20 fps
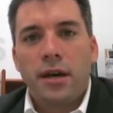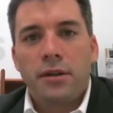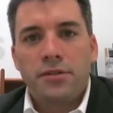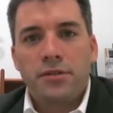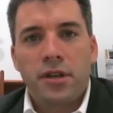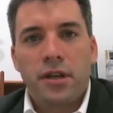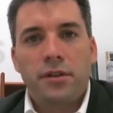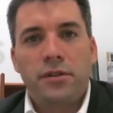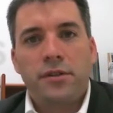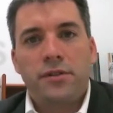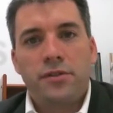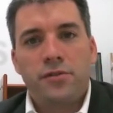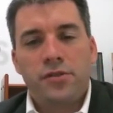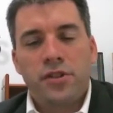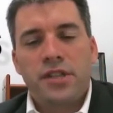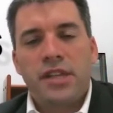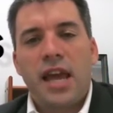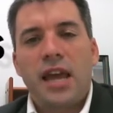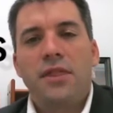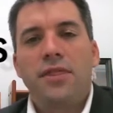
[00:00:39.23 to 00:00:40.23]
Say there's
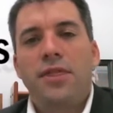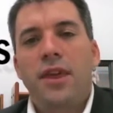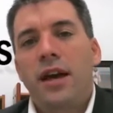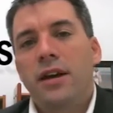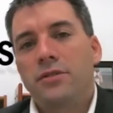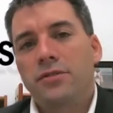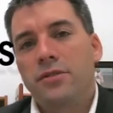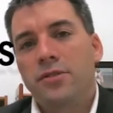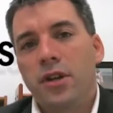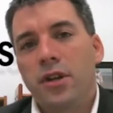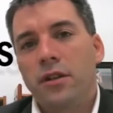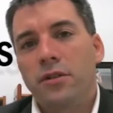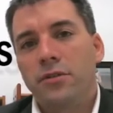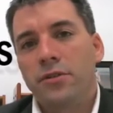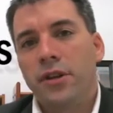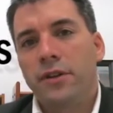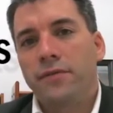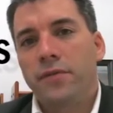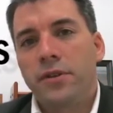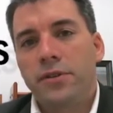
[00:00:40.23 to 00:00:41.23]
a $10,000
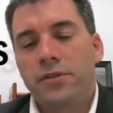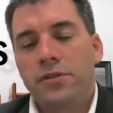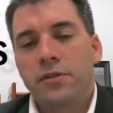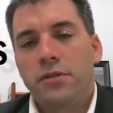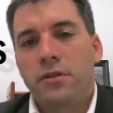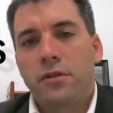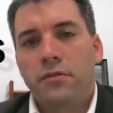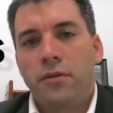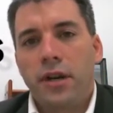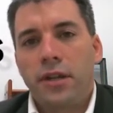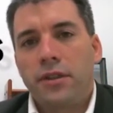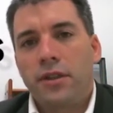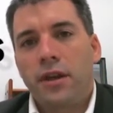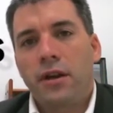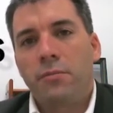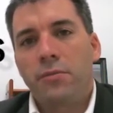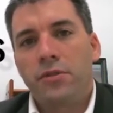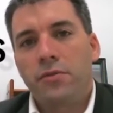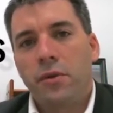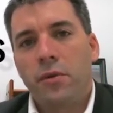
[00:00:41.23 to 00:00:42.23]
difference right
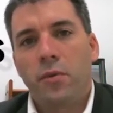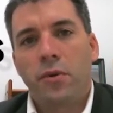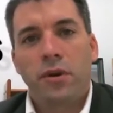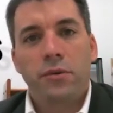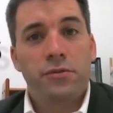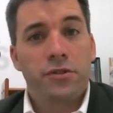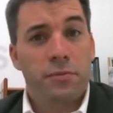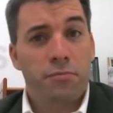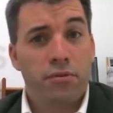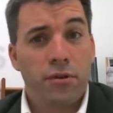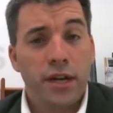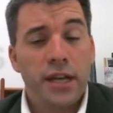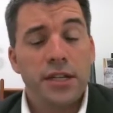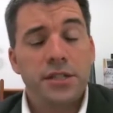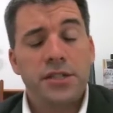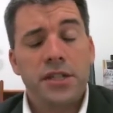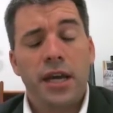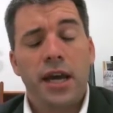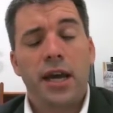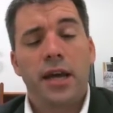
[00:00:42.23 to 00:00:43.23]
there between what it was
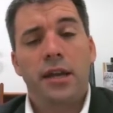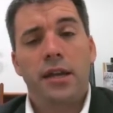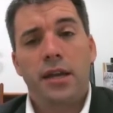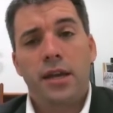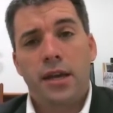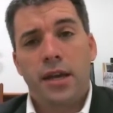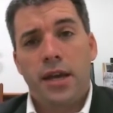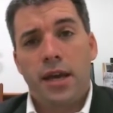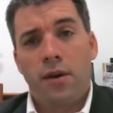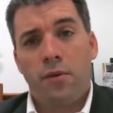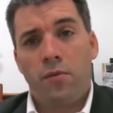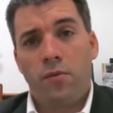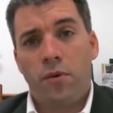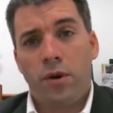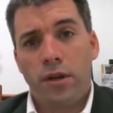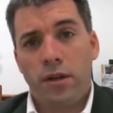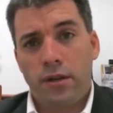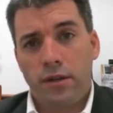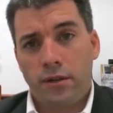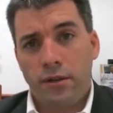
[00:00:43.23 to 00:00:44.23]
appraised at and
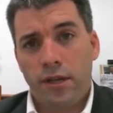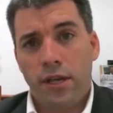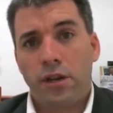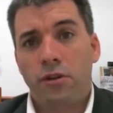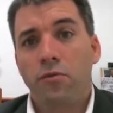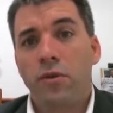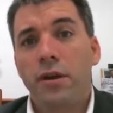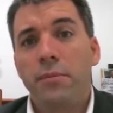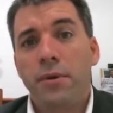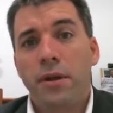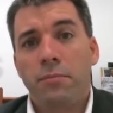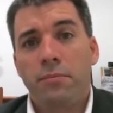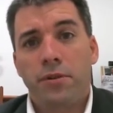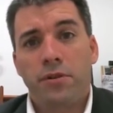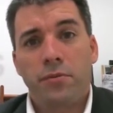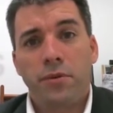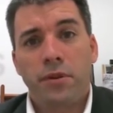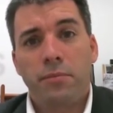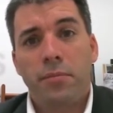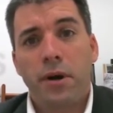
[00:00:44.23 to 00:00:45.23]
what the agreement
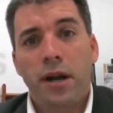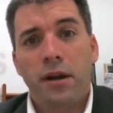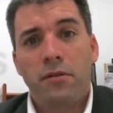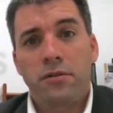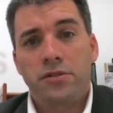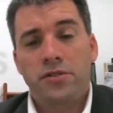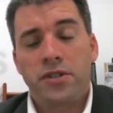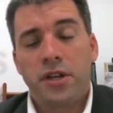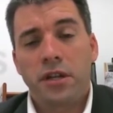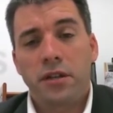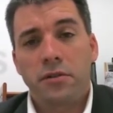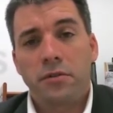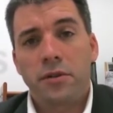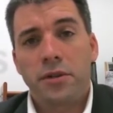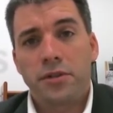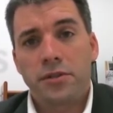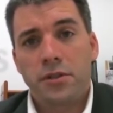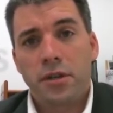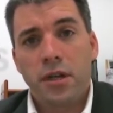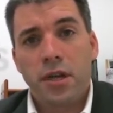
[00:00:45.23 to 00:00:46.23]
between the buyer and seller
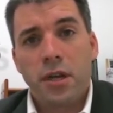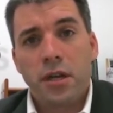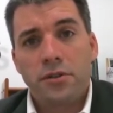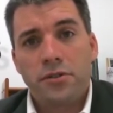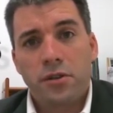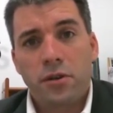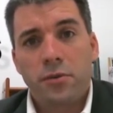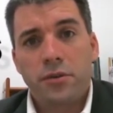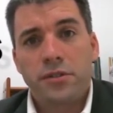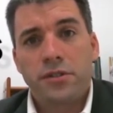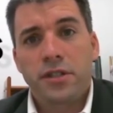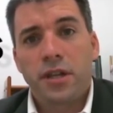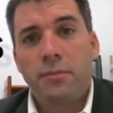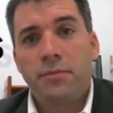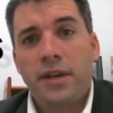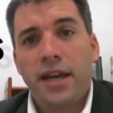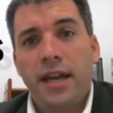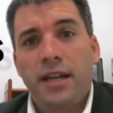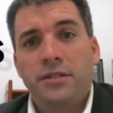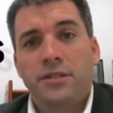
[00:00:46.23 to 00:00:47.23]
is. So in
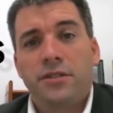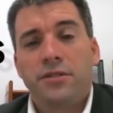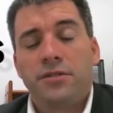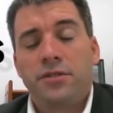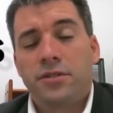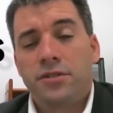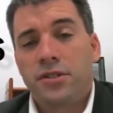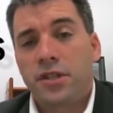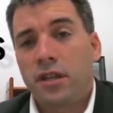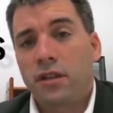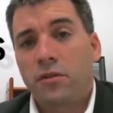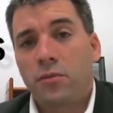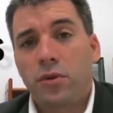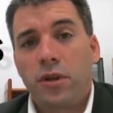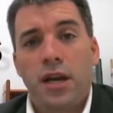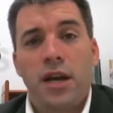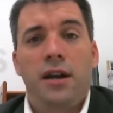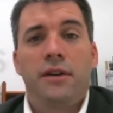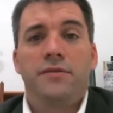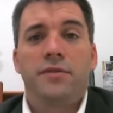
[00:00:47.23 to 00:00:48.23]
some cases, the seller
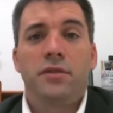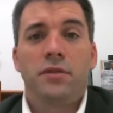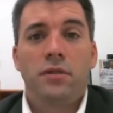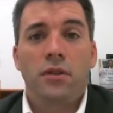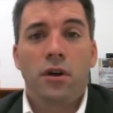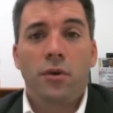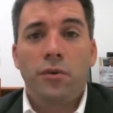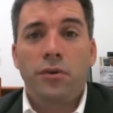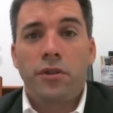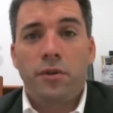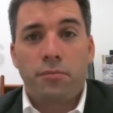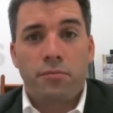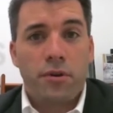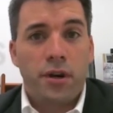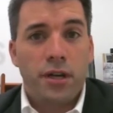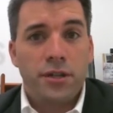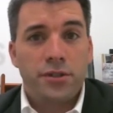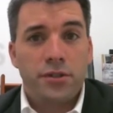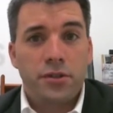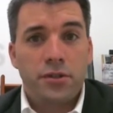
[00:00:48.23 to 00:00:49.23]
will have to lower their
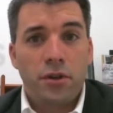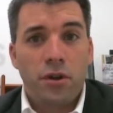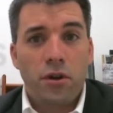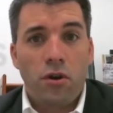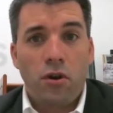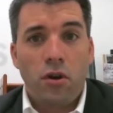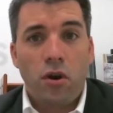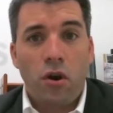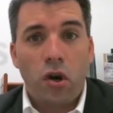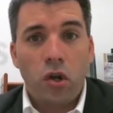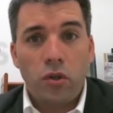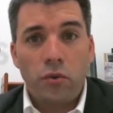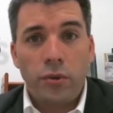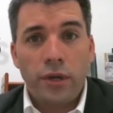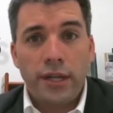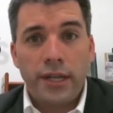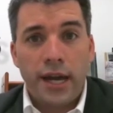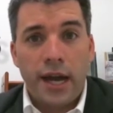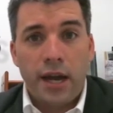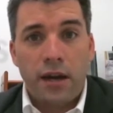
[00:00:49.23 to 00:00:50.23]
price all the
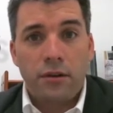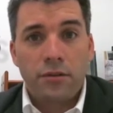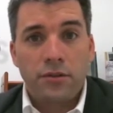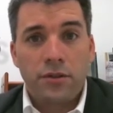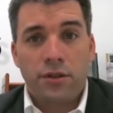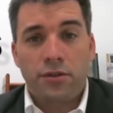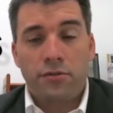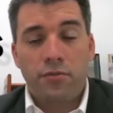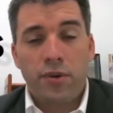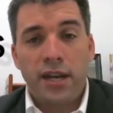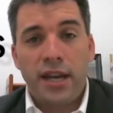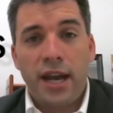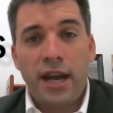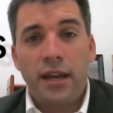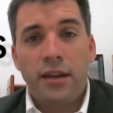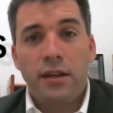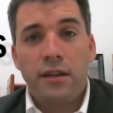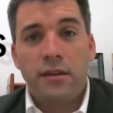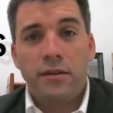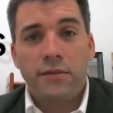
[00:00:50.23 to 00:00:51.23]
way down to
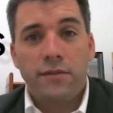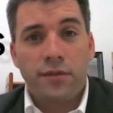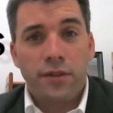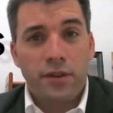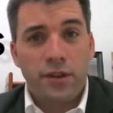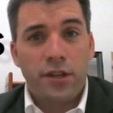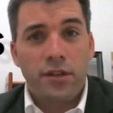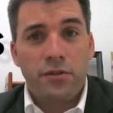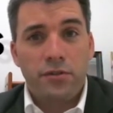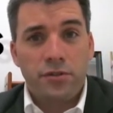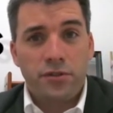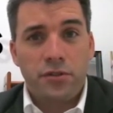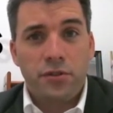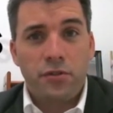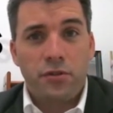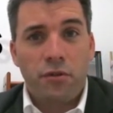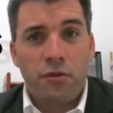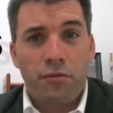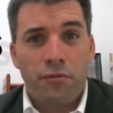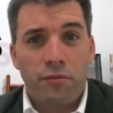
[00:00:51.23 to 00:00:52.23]
$390 for the deal to
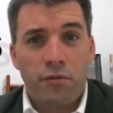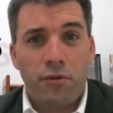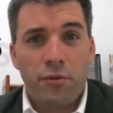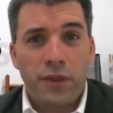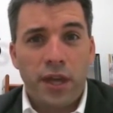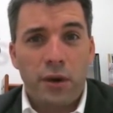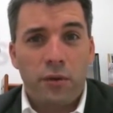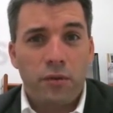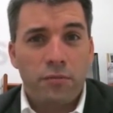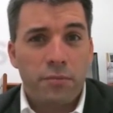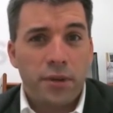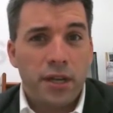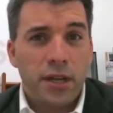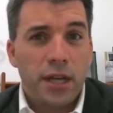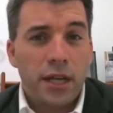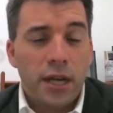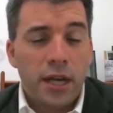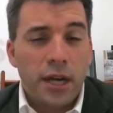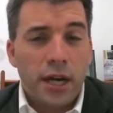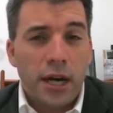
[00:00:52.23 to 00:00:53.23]
still go through, and that would be
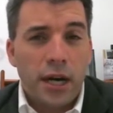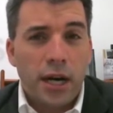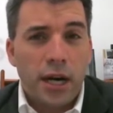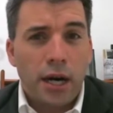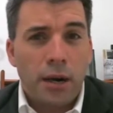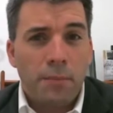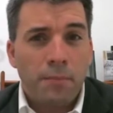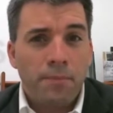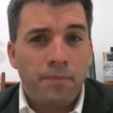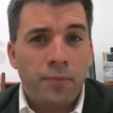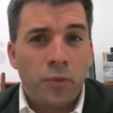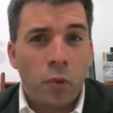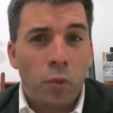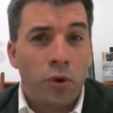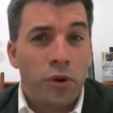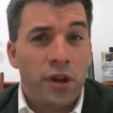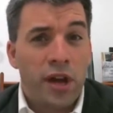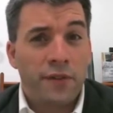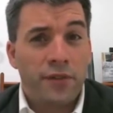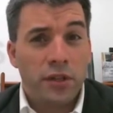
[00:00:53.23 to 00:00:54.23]

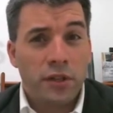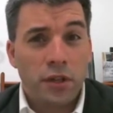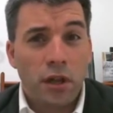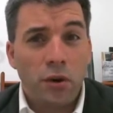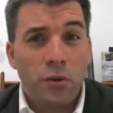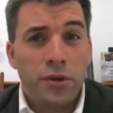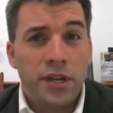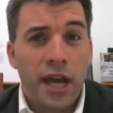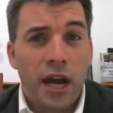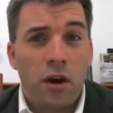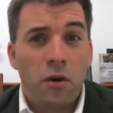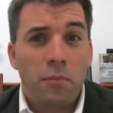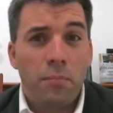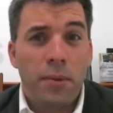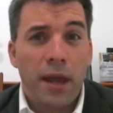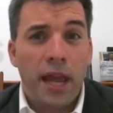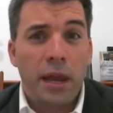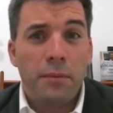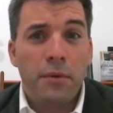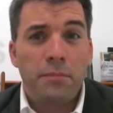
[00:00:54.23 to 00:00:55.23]
where you have a low down
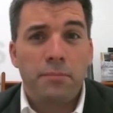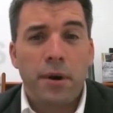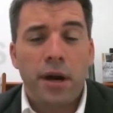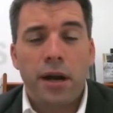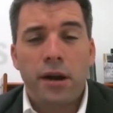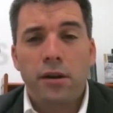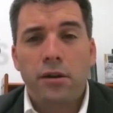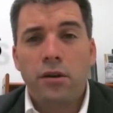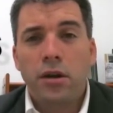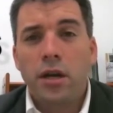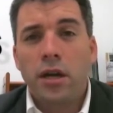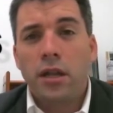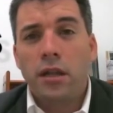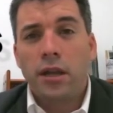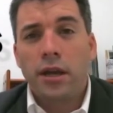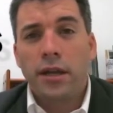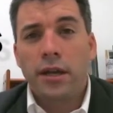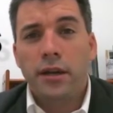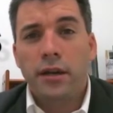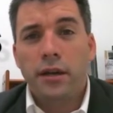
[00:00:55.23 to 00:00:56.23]
payment buyer,
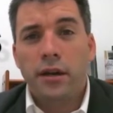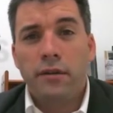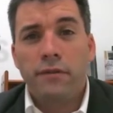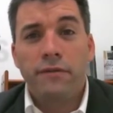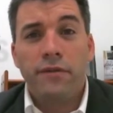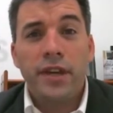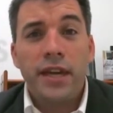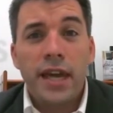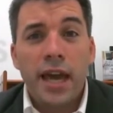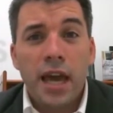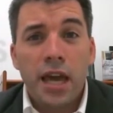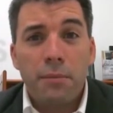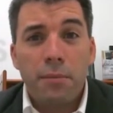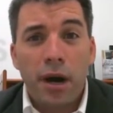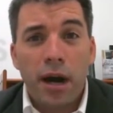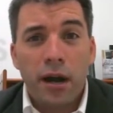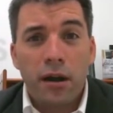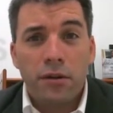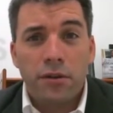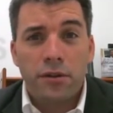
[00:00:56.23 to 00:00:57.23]
like a VA
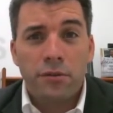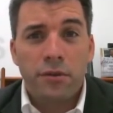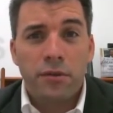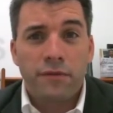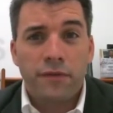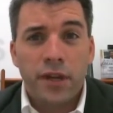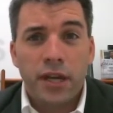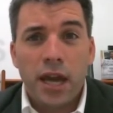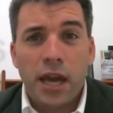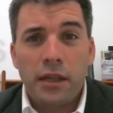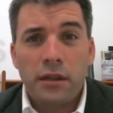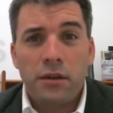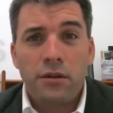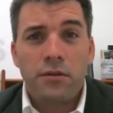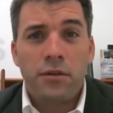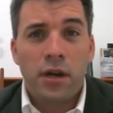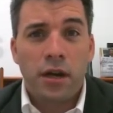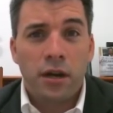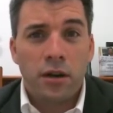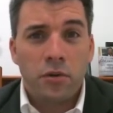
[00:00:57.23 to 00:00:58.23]
buyer doing a VA
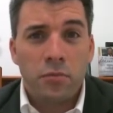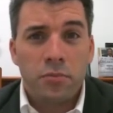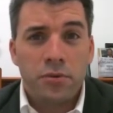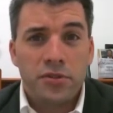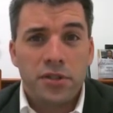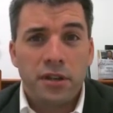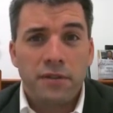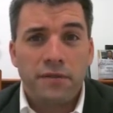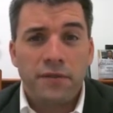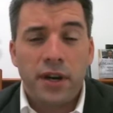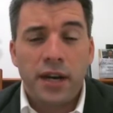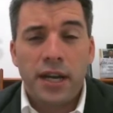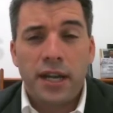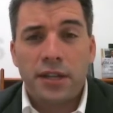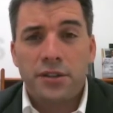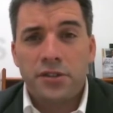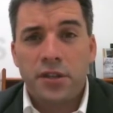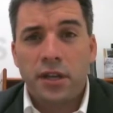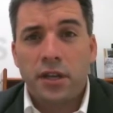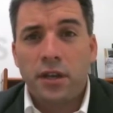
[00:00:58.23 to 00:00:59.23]
loan, 100%
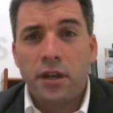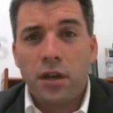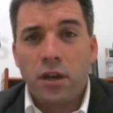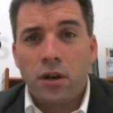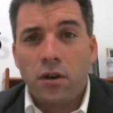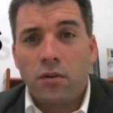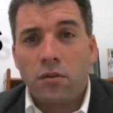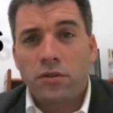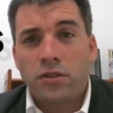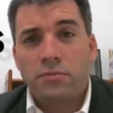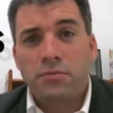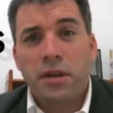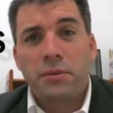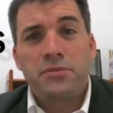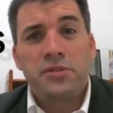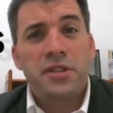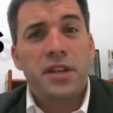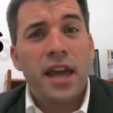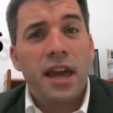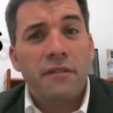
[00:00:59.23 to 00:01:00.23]
financing, or
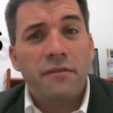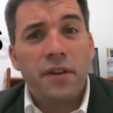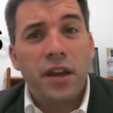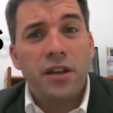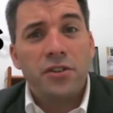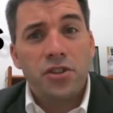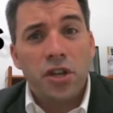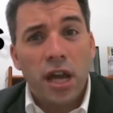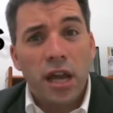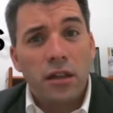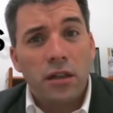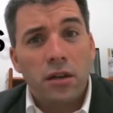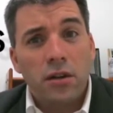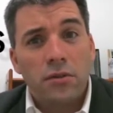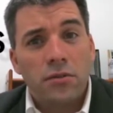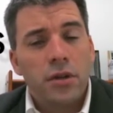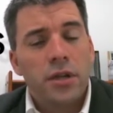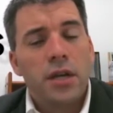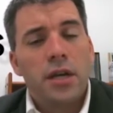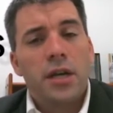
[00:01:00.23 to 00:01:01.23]
sometimes an FHA
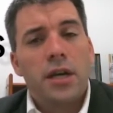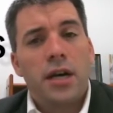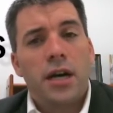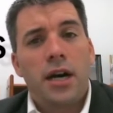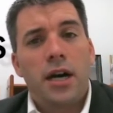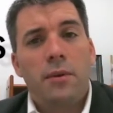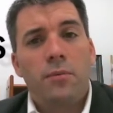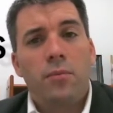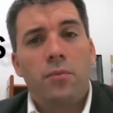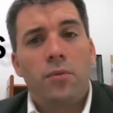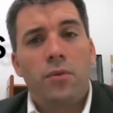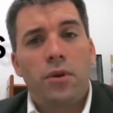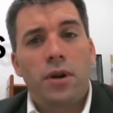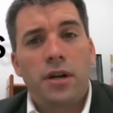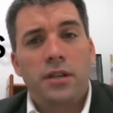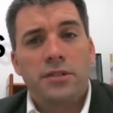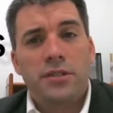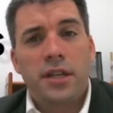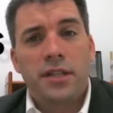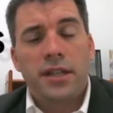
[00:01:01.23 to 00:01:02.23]
loan will
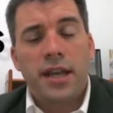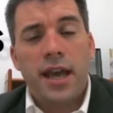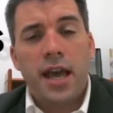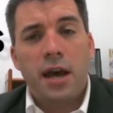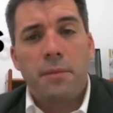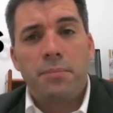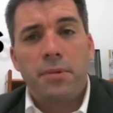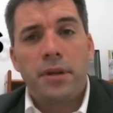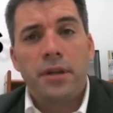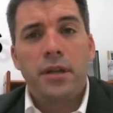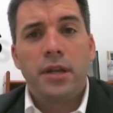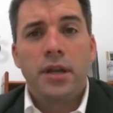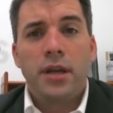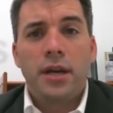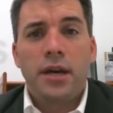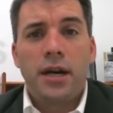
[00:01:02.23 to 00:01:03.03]
cause that to happen.